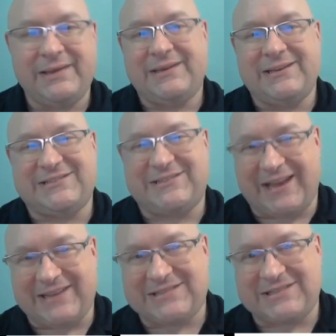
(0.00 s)
is
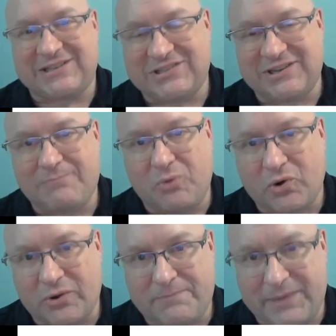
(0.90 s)
Dask such an
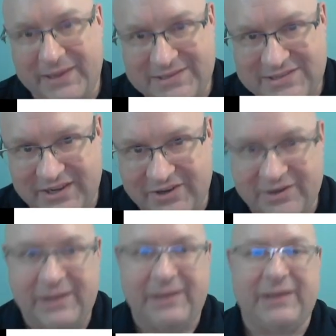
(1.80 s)
important piece here?
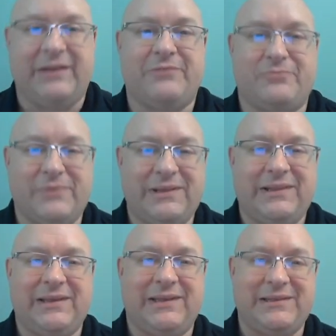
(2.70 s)
It
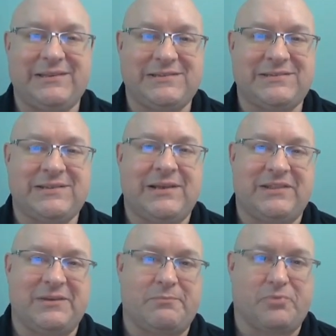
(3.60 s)
really is
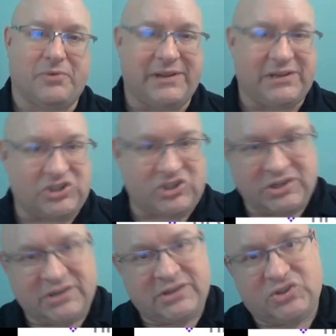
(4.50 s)
the
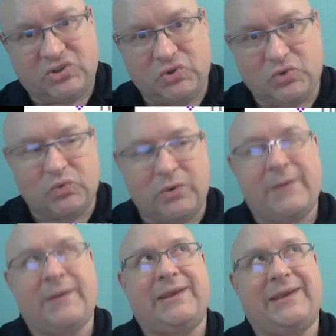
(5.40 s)
bridge
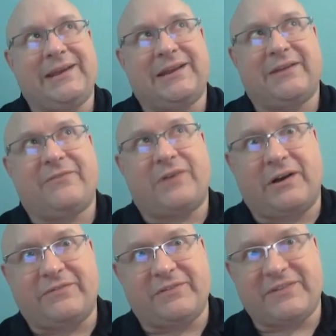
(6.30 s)
to get
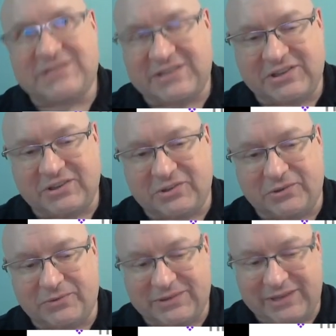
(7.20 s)
off of a
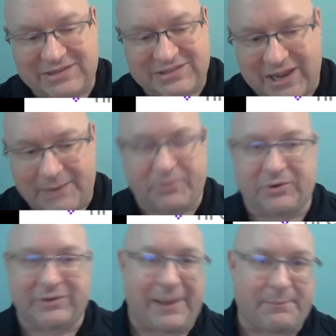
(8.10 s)
single desktop
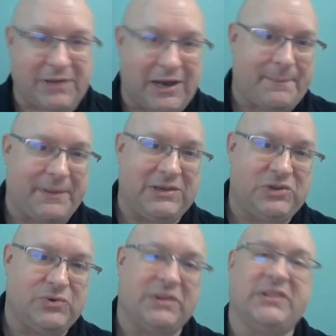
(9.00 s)
or laptop
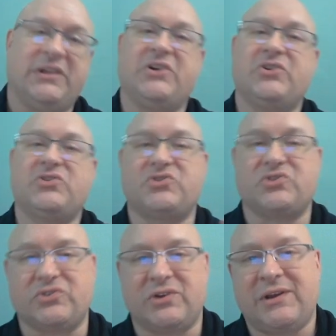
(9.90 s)
into a larger